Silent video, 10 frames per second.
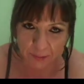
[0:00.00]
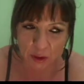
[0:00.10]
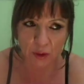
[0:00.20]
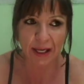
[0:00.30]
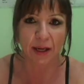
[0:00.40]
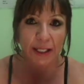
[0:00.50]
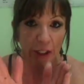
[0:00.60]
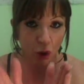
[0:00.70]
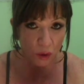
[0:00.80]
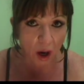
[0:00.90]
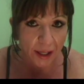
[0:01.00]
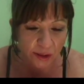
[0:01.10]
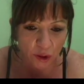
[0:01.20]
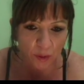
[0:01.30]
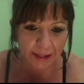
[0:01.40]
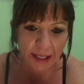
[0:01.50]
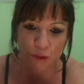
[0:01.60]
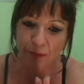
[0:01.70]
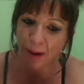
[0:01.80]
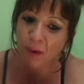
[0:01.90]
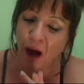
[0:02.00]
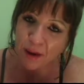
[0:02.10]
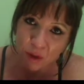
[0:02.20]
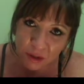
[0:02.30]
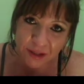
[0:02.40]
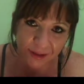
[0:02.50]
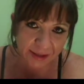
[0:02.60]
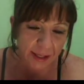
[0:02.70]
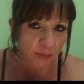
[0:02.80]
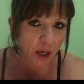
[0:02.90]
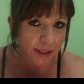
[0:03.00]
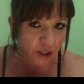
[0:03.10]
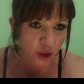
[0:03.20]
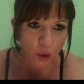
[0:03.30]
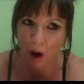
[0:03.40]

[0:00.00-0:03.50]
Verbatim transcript: okay, like you guys are right now, remember, I'm not on the same diet as you.